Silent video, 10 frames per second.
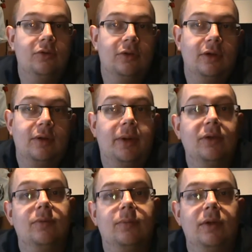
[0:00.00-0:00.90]
talk
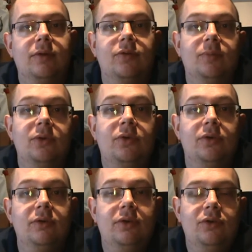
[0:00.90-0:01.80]
about one of the more
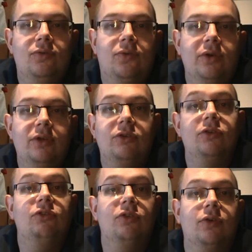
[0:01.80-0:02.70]
curious voyages